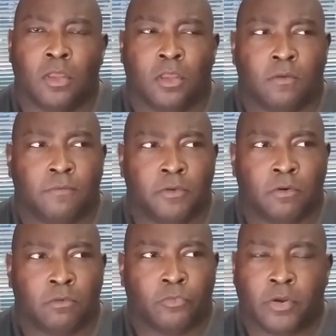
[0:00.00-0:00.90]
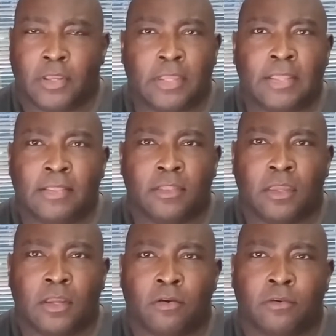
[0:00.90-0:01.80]
And if you don't run
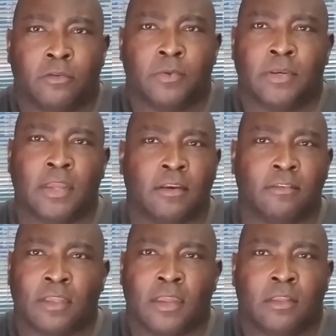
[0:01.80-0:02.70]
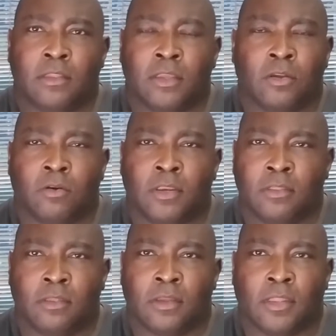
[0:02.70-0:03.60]
anything or do any kind of cycling or
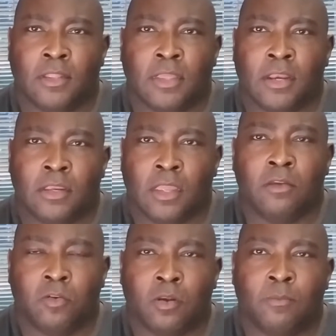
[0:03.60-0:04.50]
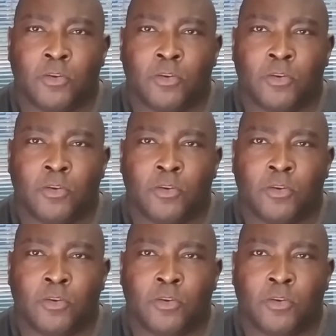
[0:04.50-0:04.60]
anything like that, yeah, you're going to be